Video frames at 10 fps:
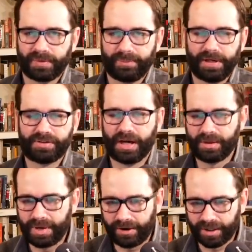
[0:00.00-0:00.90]
I mean, it's
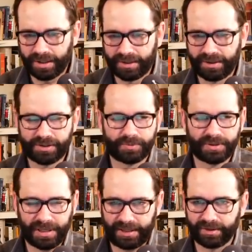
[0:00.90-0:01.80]
un-American. It's
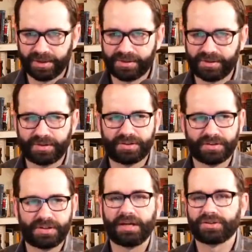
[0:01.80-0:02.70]
ridiculous. It's
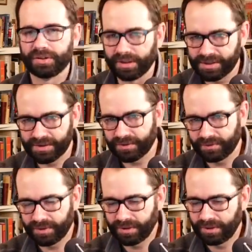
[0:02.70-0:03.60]
sensationalist.
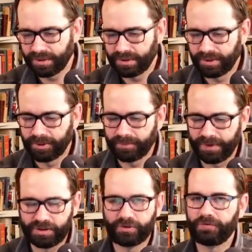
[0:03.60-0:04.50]

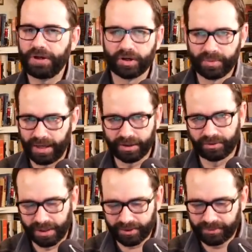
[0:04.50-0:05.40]
It's fear
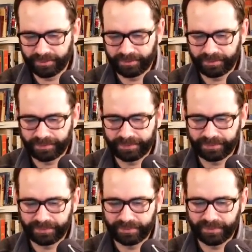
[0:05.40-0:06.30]
mongering.
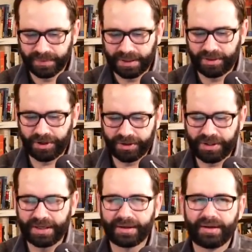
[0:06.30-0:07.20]
Third
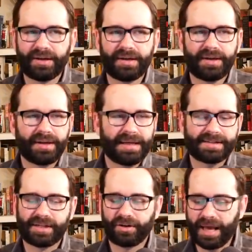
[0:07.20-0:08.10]
thing,
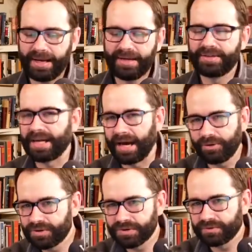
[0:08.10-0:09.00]
is there any
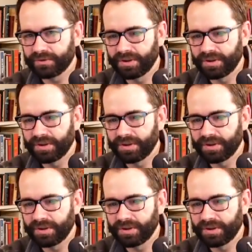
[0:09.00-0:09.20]
doubt